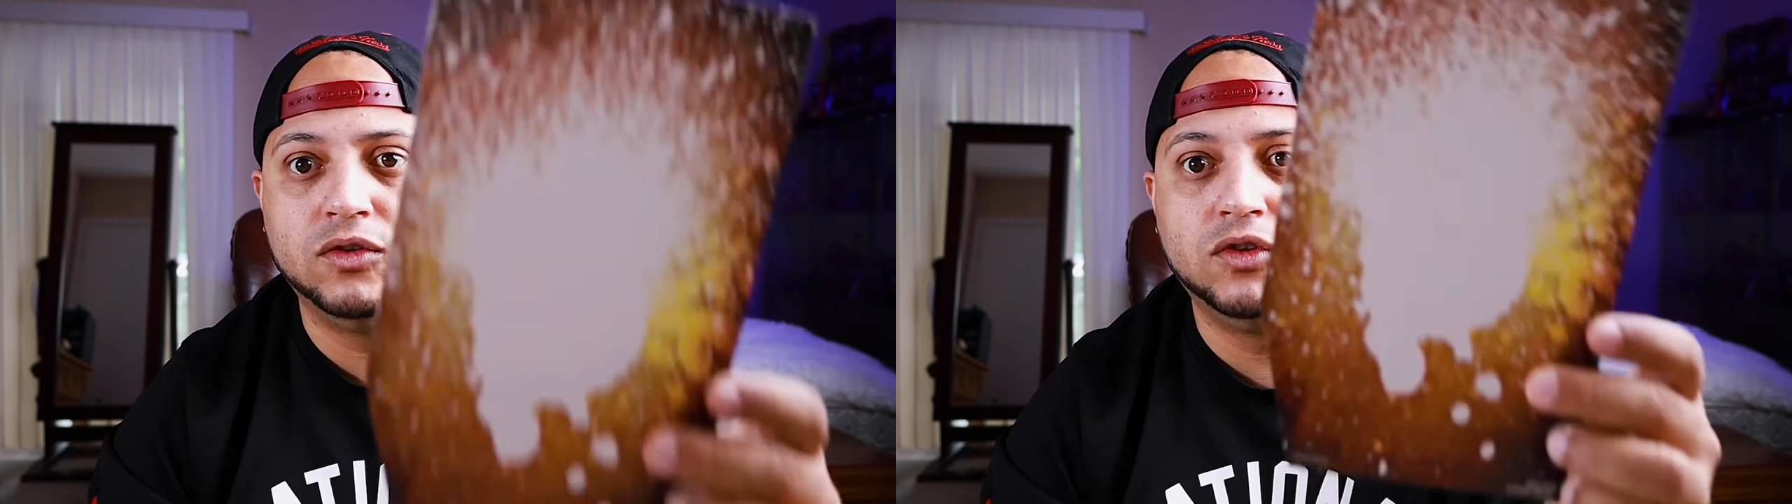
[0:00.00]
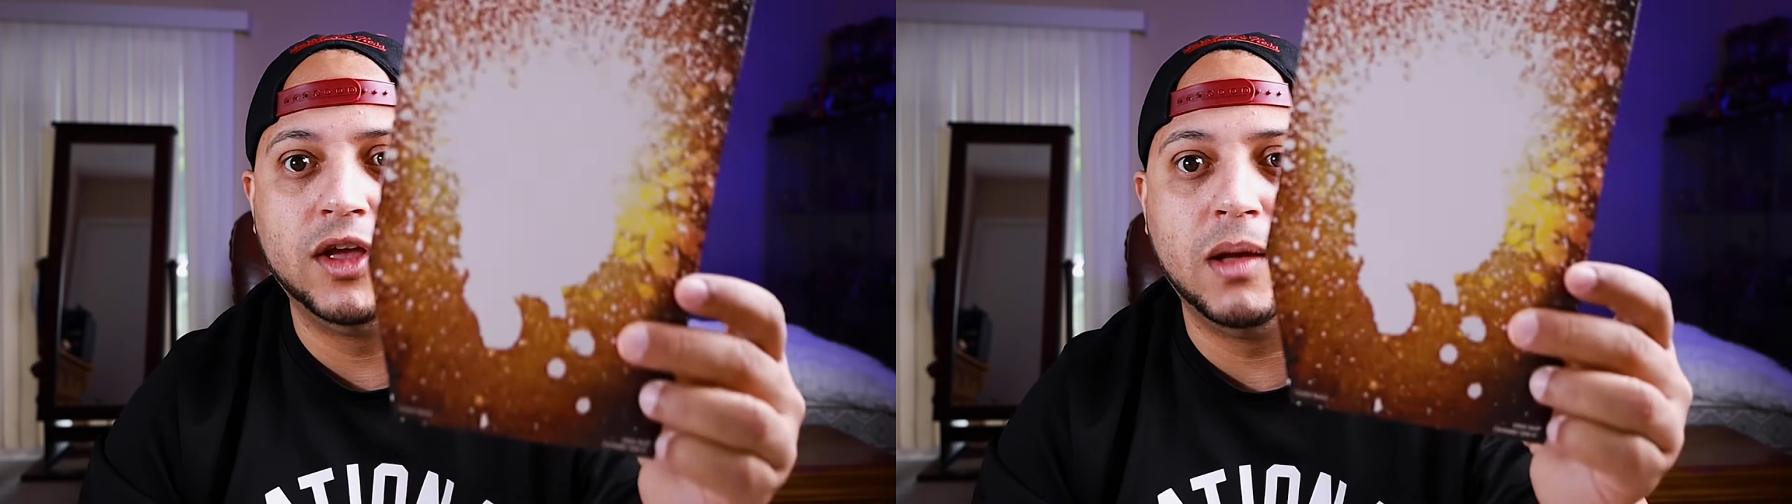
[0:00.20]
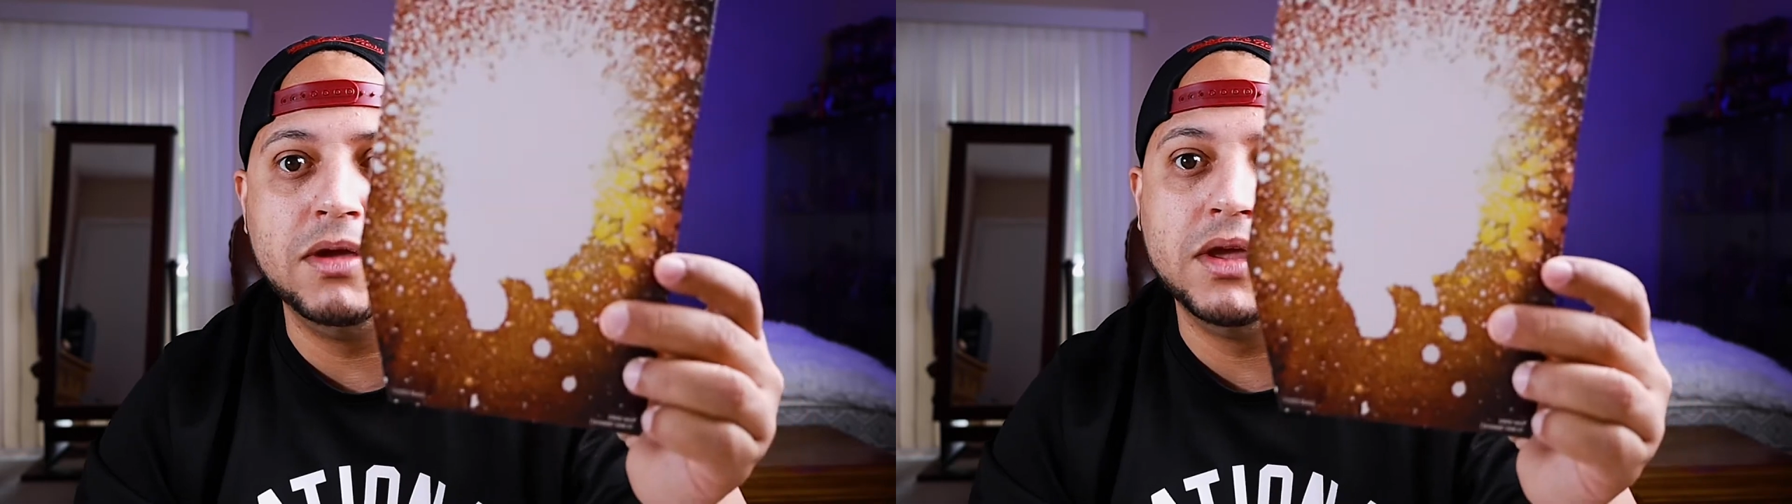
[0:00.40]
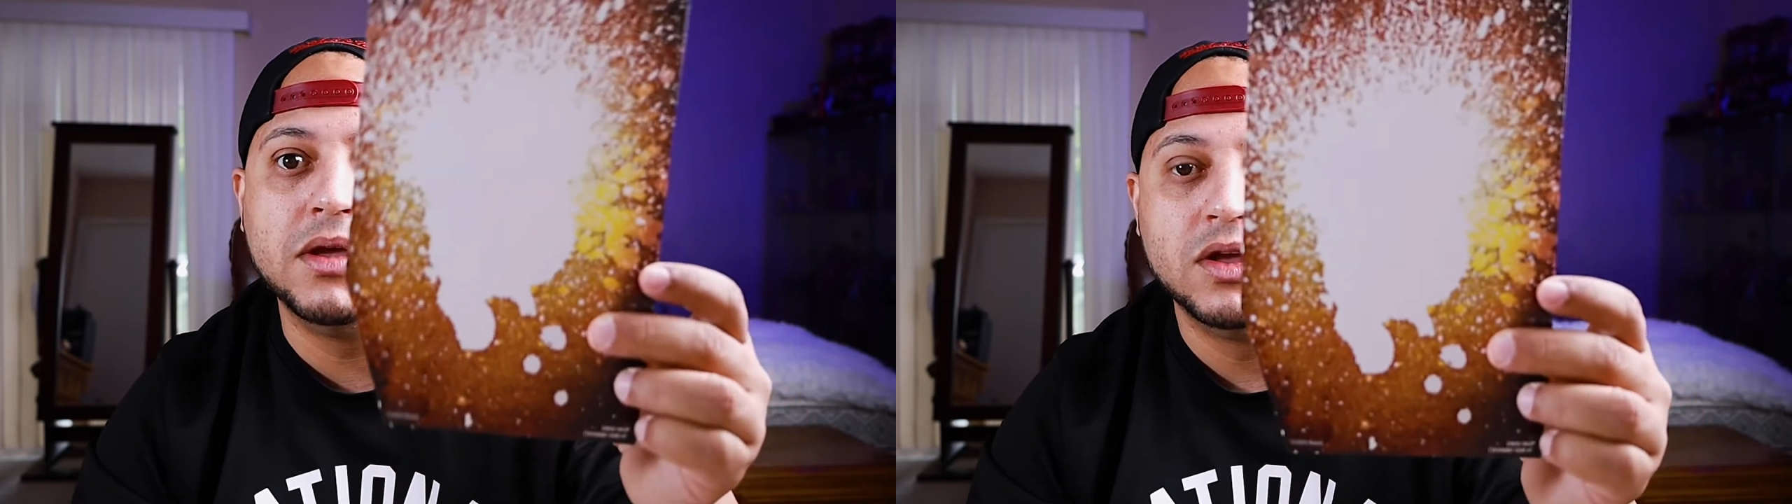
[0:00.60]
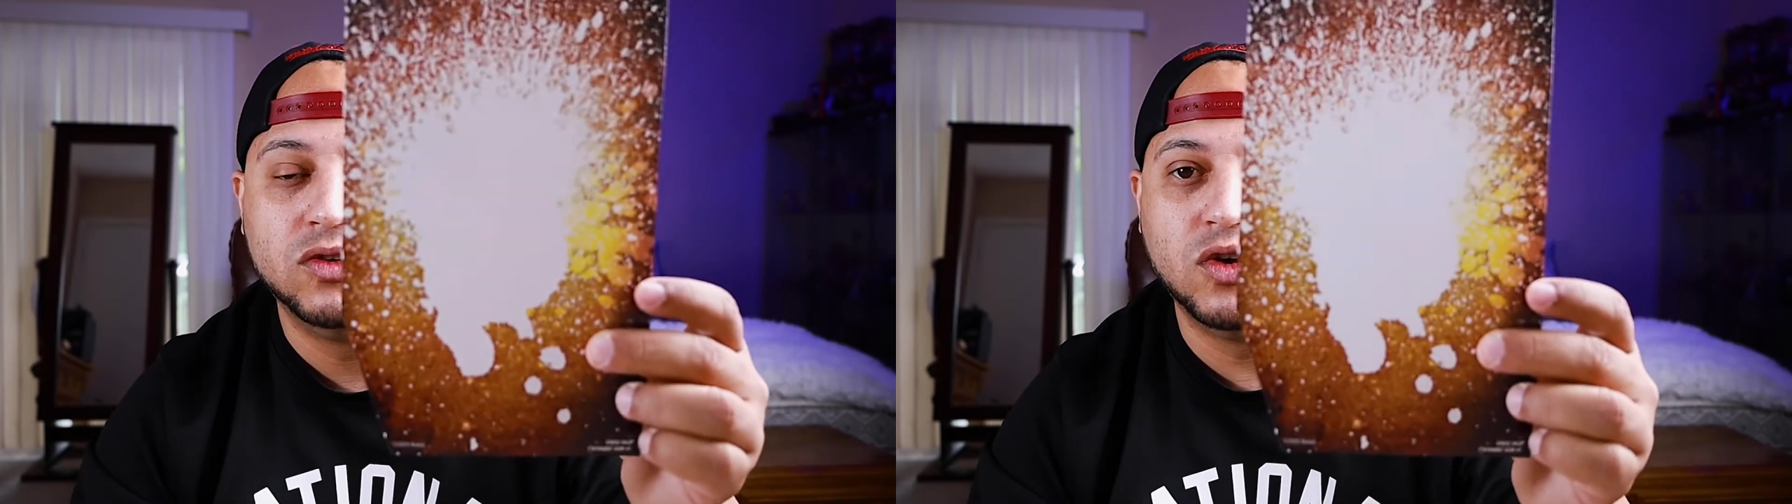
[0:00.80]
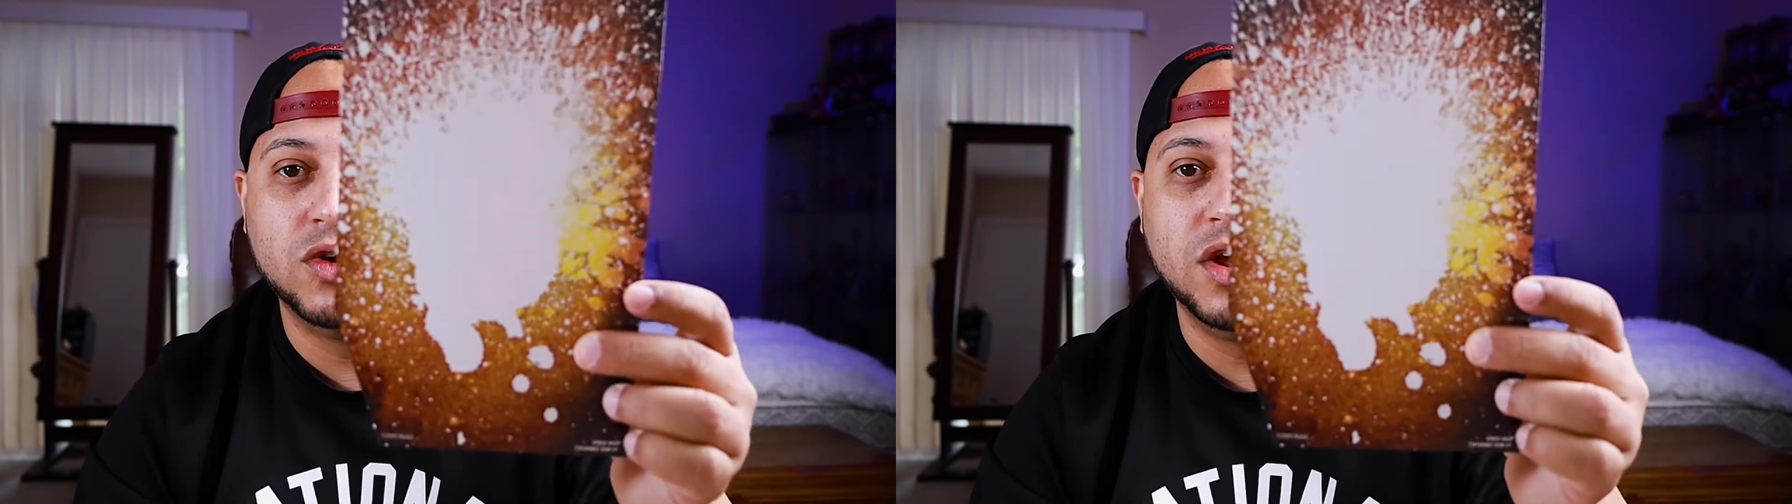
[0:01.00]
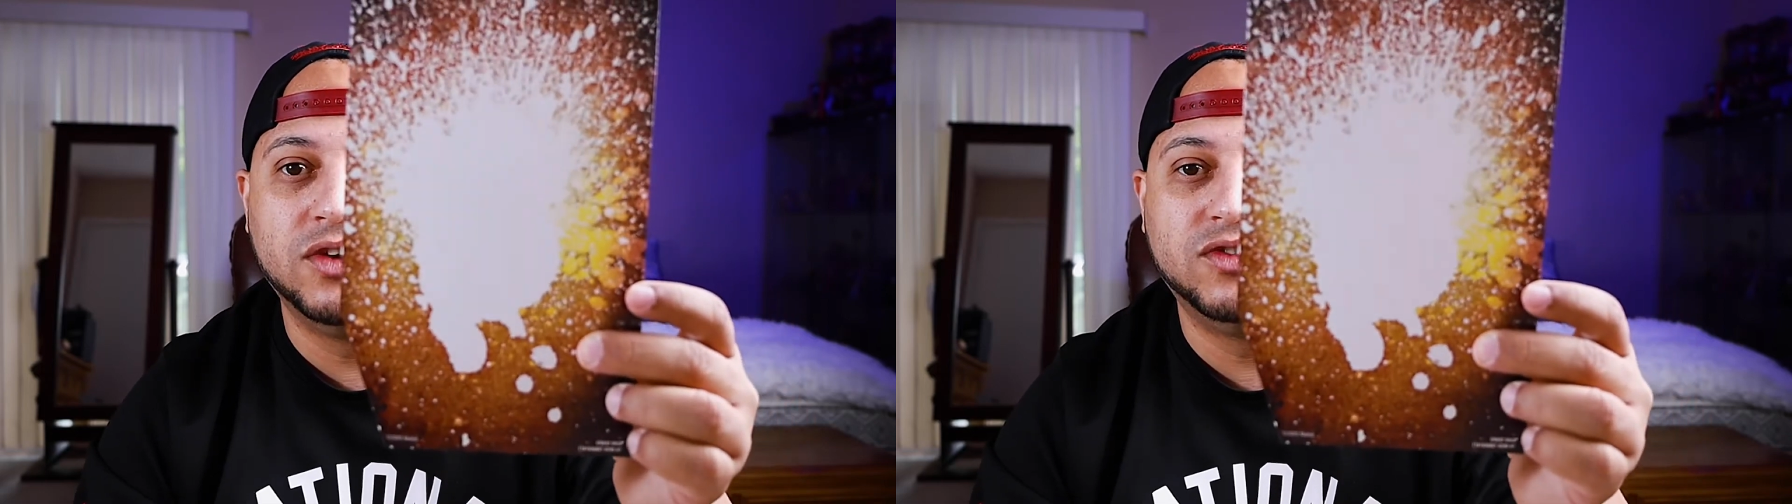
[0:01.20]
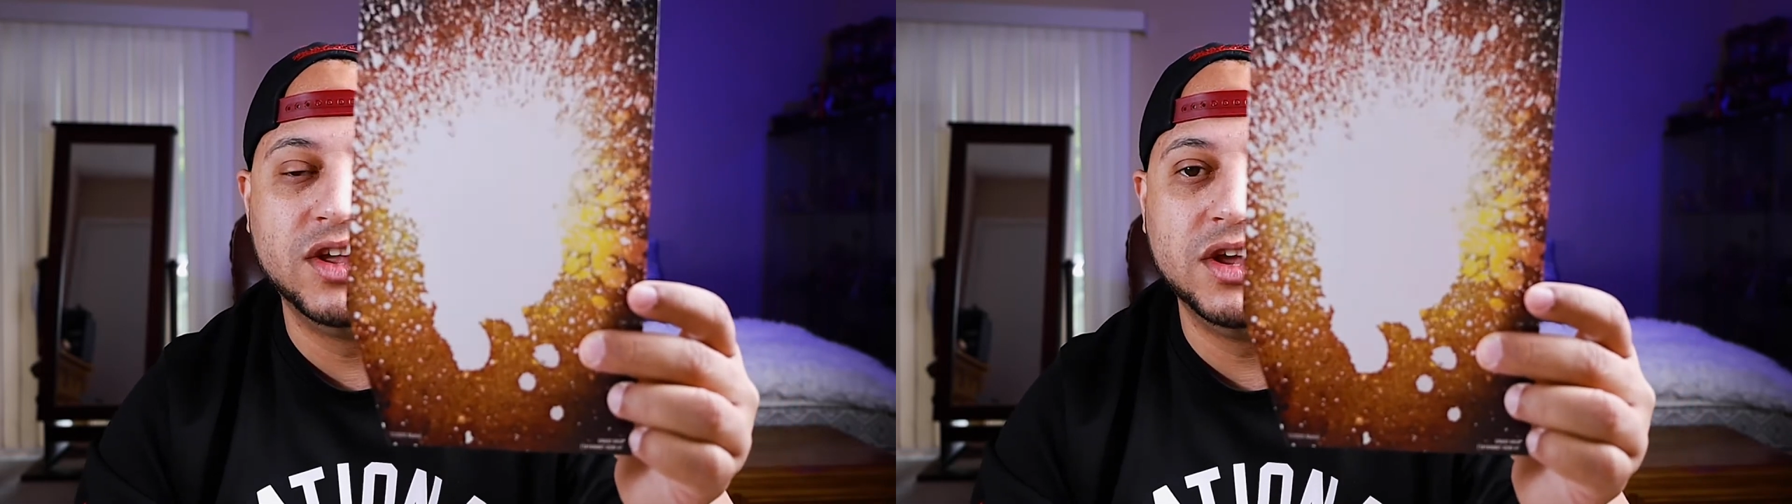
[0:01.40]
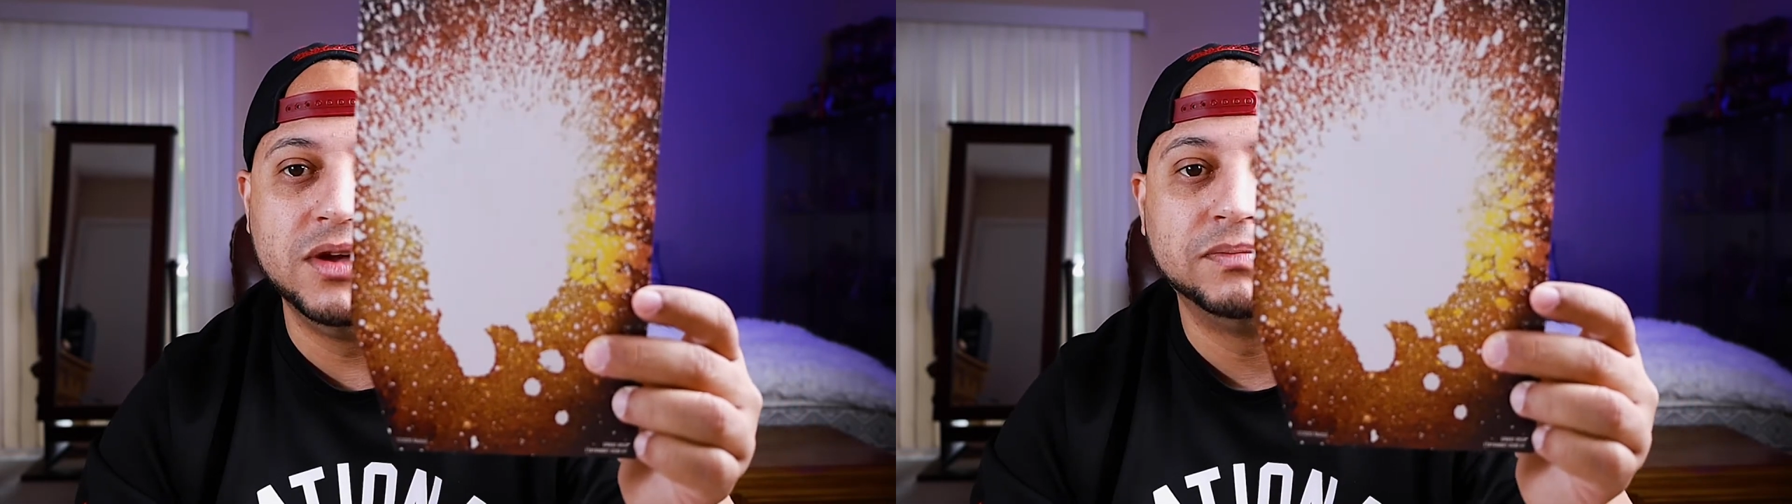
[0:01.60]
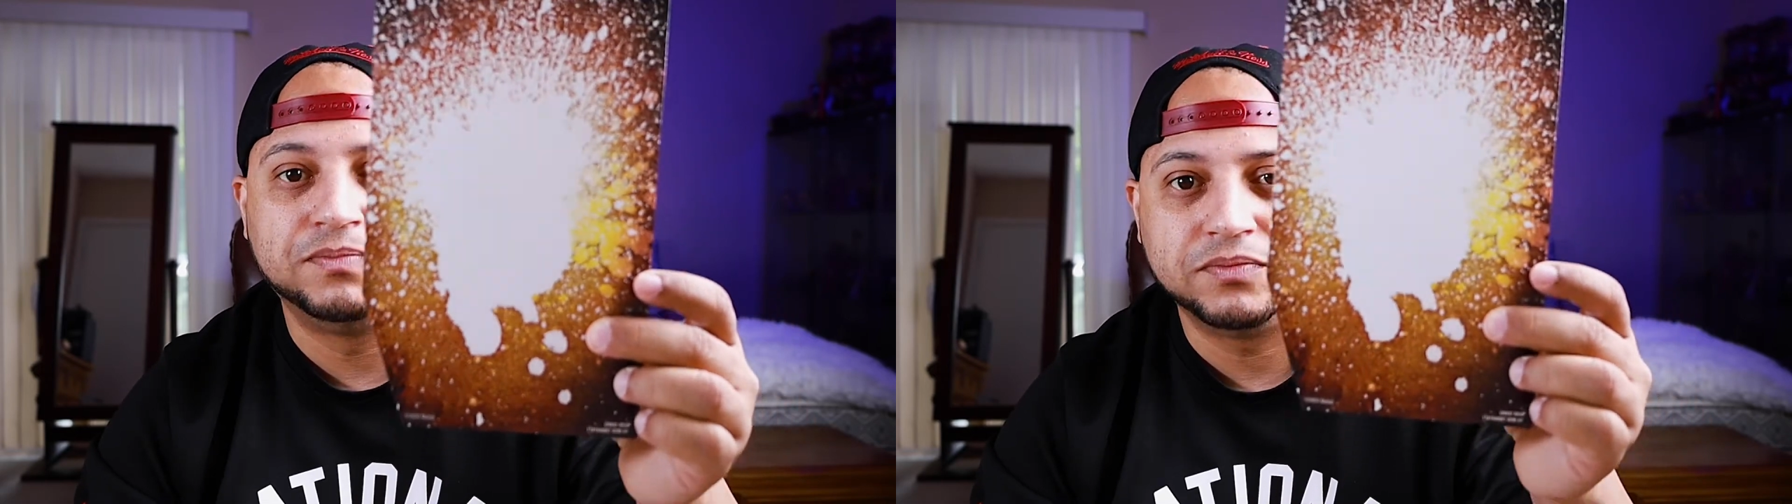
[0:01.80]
You tell me. So here's the